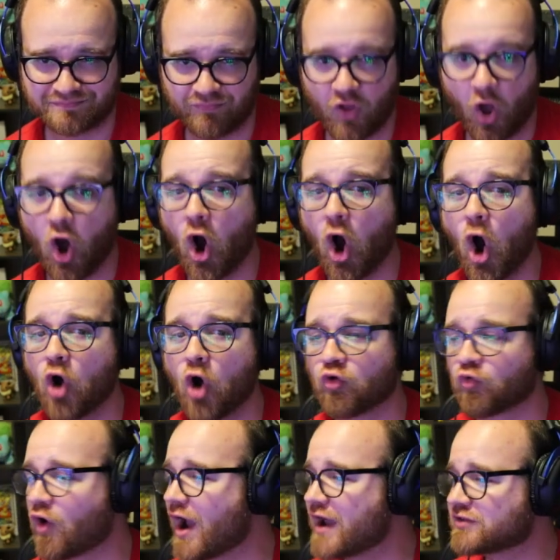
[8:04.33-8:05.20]

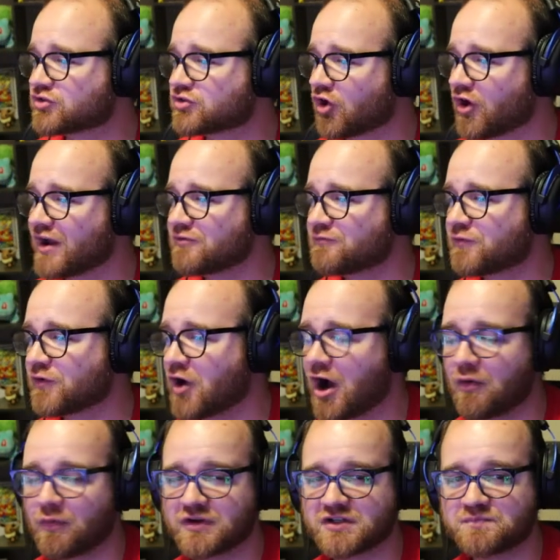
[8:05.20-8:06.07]
Oh, right, their
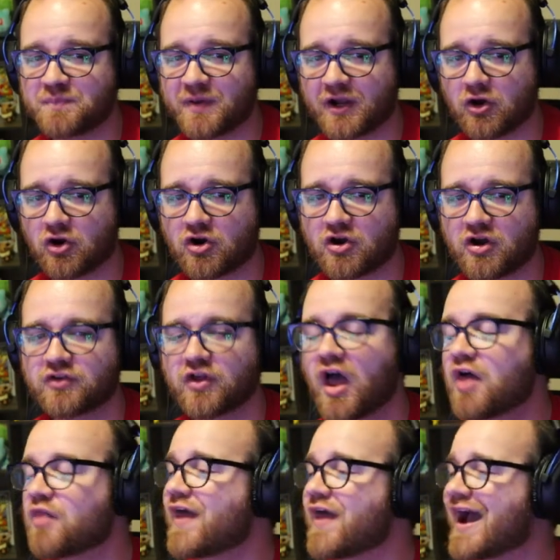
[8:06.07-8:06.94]
Infinite was bigger because
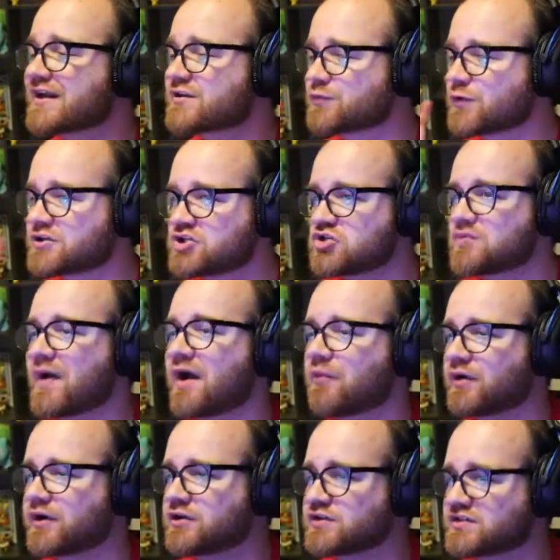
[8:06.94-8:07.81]
that's what you
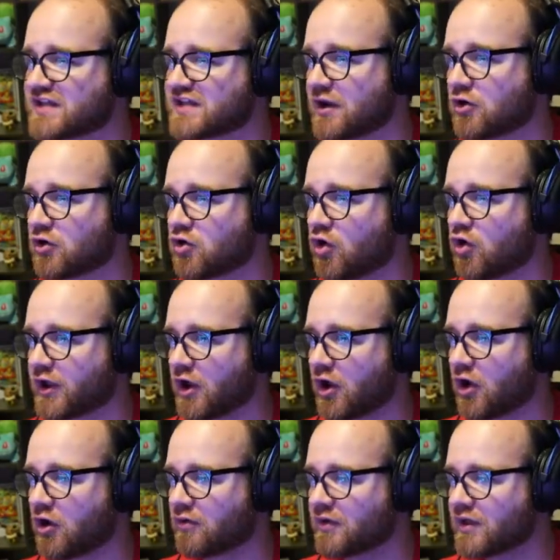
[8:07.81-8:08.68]
meant when you said
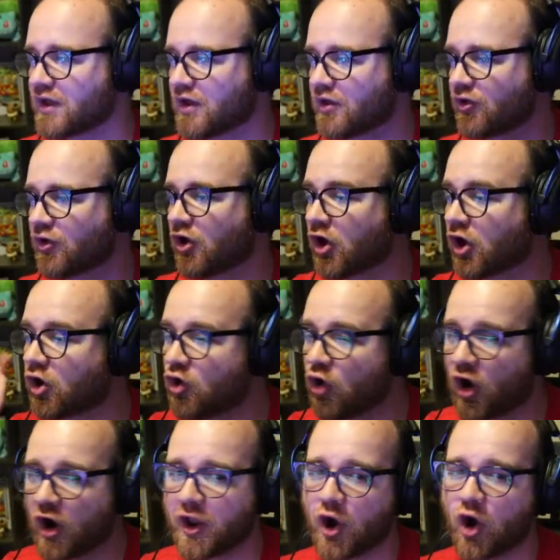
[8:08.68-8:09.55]
Okoyo. Their
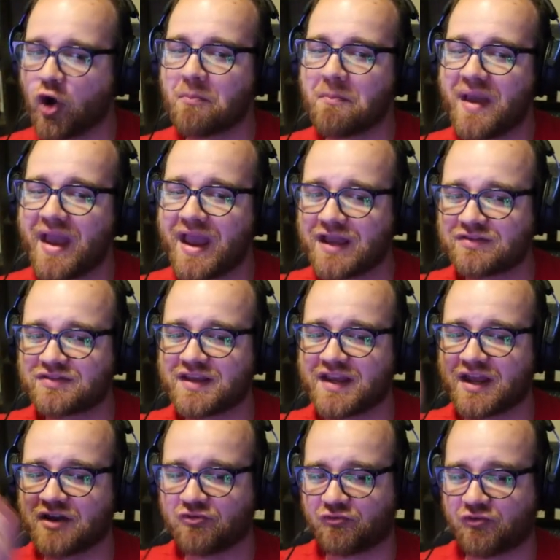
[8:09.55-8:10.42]
Okoyo made
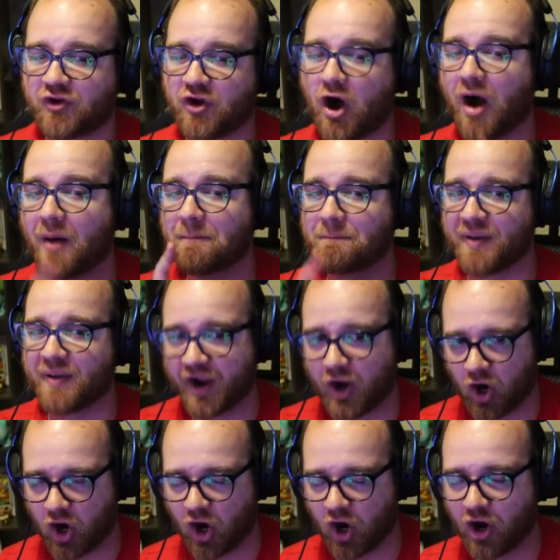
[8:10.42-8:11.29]
the Infinite
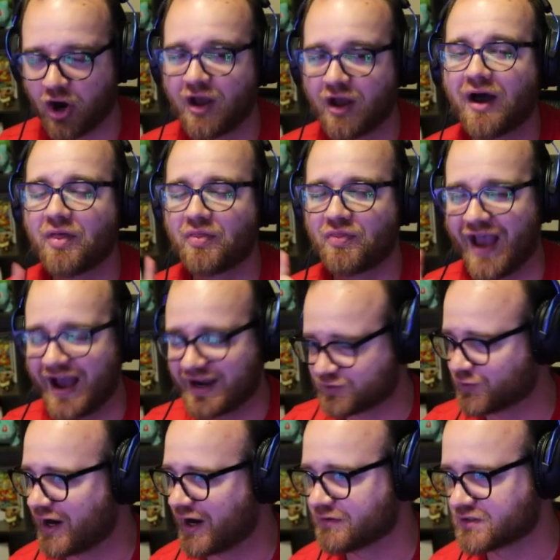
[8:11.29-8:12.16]
bigger.
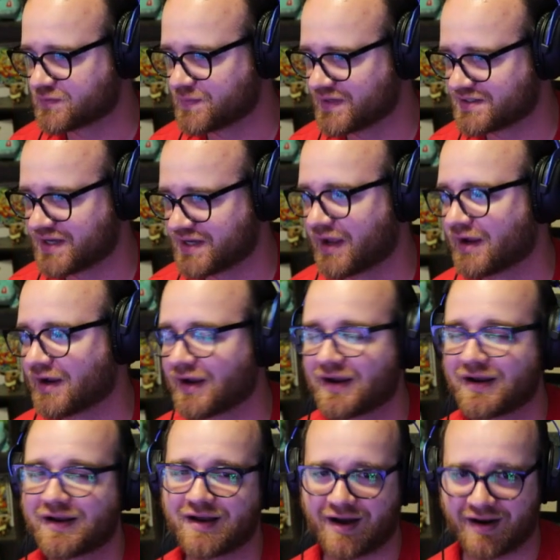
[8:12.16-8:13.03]
That's what I was missing.
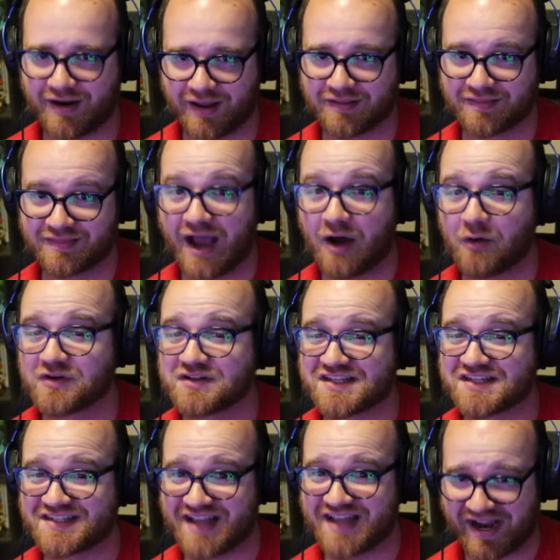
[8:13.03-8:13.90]
Got it. That
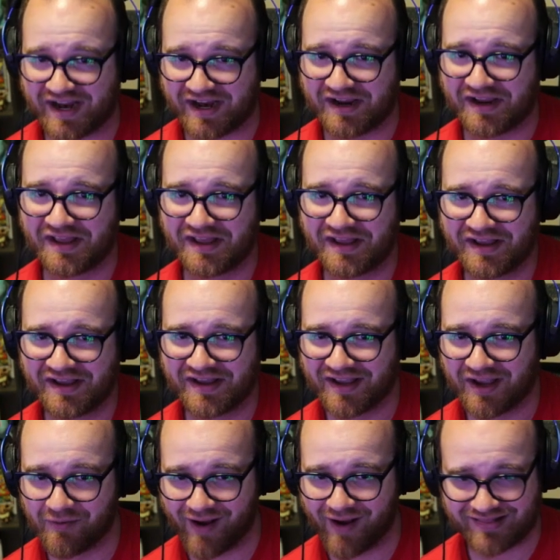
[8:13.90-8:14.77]
was sick.
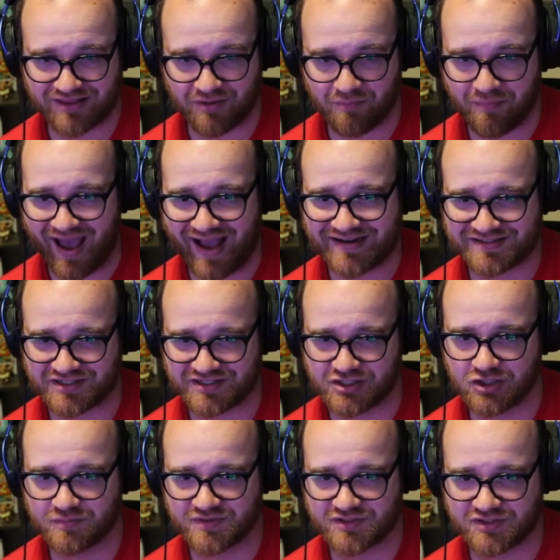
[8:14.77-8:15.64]
And we got the max
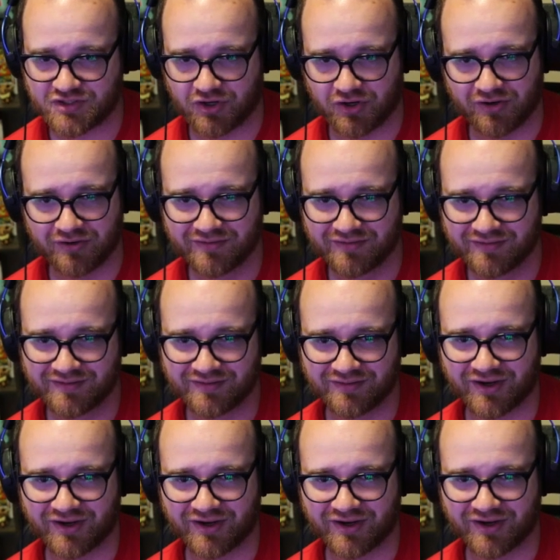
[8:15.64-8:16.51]
cubes too.
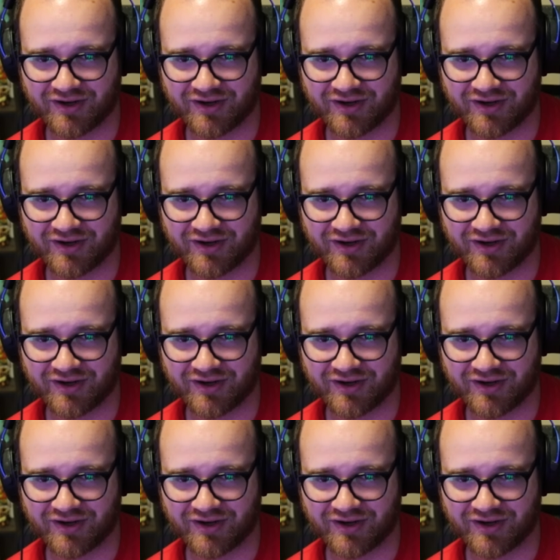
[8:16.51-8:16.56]
Look.